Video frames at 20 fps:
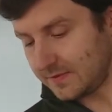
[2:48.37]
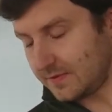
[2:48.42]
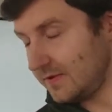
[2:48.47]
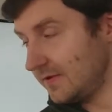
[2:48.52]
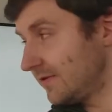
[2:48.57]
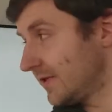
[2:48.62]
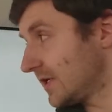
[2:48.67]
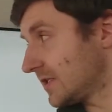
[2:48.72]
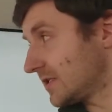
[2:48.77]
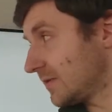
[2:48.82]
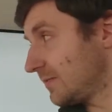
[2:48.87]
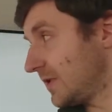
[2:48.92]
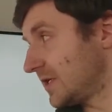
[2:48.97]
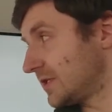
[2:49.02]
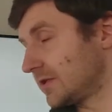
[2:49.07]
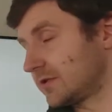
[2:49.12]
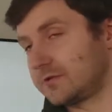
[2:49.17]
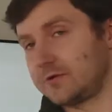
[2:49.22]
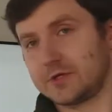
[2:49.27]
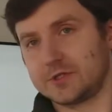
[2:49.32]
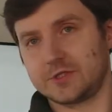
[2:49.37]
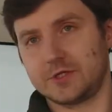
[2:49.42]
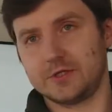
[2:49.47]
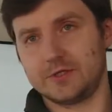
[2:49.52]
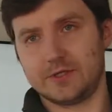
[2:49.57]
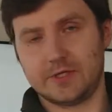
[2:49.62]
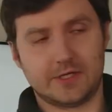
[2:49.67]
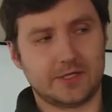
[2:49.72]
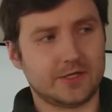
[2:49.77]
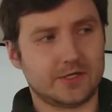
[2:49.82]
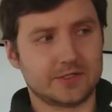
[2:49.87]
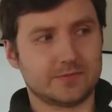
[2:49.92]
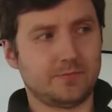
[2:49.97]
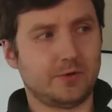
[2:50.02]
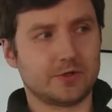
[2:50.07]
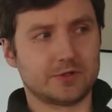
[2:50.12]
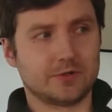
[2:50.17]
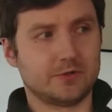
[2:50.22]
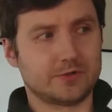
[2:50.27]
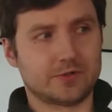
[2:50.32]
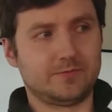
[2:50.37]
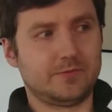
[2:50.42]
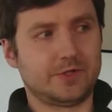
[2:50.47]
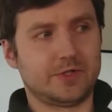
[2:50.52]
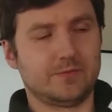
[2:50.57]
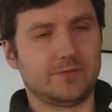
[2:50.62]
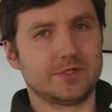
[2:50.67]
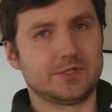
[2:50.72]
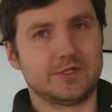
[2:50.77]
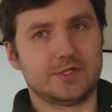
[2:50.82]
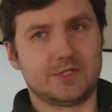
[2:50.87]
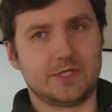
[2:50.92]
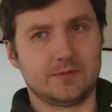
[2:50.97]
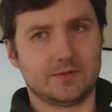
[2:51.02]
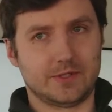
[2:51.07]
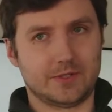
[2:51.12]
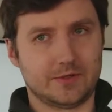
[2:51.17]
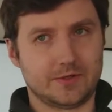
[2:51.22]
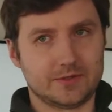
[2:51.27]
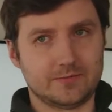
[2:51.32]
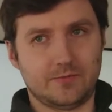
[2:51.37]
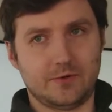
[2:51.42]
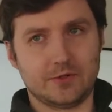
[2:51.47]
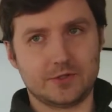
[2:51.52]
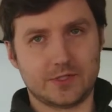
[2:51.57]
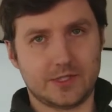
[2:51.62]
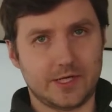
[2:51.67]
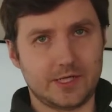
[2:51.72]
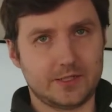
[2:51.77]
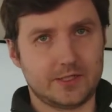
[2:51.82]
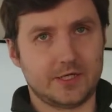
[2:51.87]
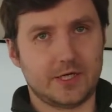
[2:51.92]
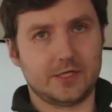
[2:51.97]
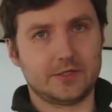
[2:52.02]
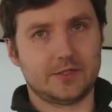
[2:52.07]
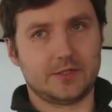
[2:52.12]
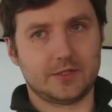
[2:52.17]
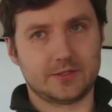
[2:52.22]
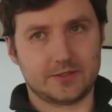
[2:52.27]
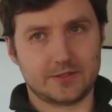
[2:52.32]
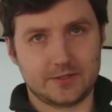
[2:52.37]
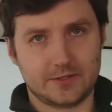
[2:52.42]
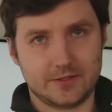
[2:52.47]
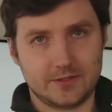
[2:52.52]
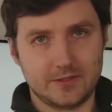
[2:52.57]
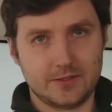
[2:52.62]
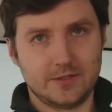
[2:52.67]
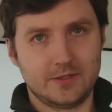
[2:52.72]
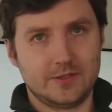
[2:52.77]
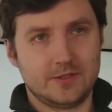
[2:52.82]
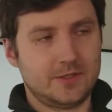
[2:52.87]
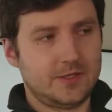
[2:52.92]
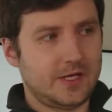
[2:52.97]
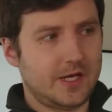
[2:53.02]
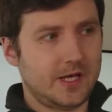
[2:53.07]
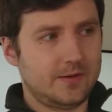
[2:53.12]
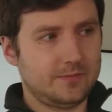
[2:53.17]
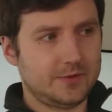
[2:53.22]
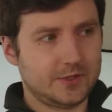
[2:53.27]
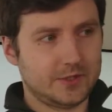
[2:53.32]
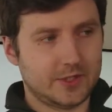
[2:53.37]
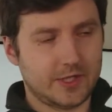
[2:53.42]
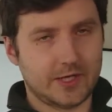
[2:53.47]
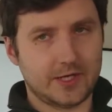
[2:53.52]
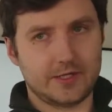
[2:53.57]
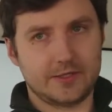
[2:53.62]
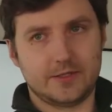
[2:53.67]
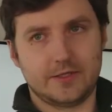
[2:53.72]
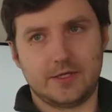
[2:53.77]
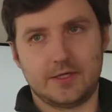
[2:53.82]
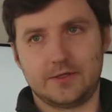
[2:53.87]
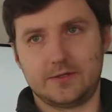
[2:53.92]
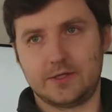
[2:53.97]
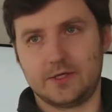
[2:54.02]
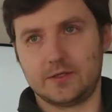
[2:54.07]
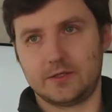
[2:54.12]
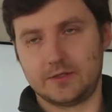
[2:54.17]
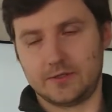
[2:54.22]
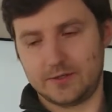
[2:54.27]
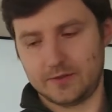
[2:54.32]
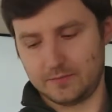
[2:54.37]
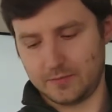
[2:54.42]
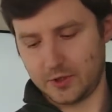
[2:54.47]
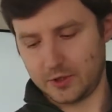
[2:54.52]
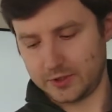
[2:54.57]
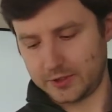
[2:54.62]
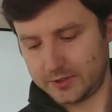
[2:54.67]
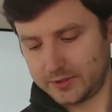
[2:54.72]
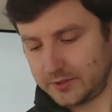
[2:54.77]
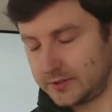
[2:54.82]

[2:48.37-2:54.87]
That's a basic structure, and the response looks pretty much the same, like response line, headers, empty line, and then the body.